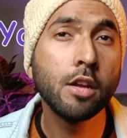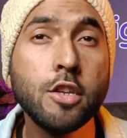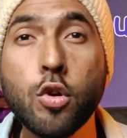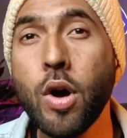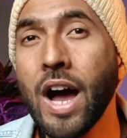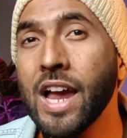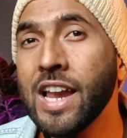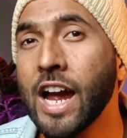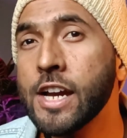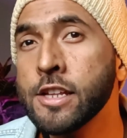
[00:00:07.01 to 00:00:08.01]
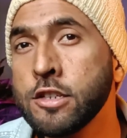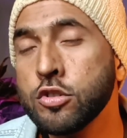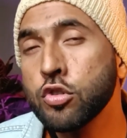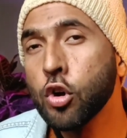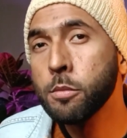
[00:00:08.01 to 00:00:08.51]
You highlight,
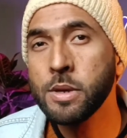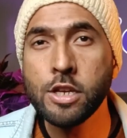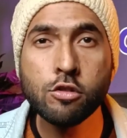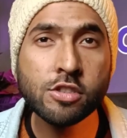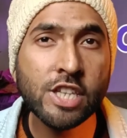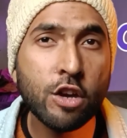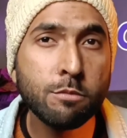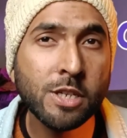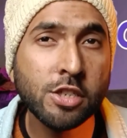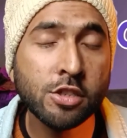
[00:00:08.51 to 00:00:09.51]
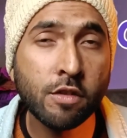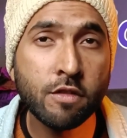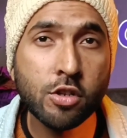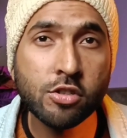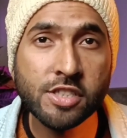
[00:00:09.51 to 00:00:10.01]
you copy, you save pages of
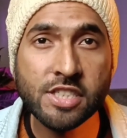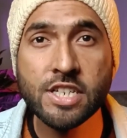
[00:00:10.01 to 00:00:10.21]
notes,